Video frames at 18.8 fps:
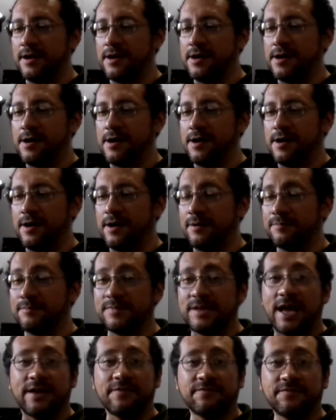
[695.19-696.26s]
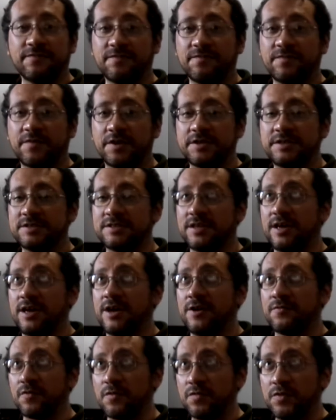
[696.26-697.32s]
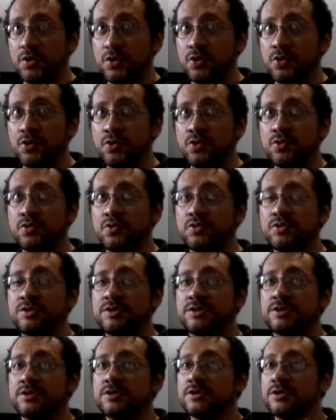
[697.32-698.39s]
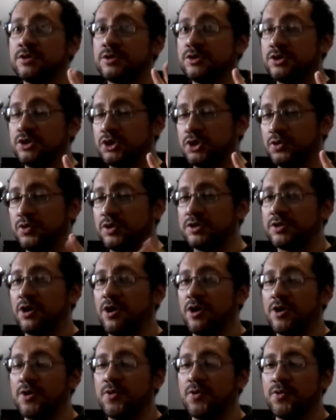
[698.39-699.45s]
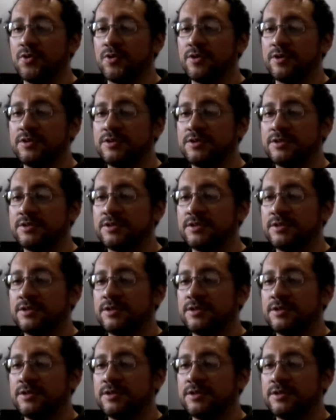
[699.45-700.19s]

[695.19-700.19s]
Got funny stuff, reviews, 2 guitar chords,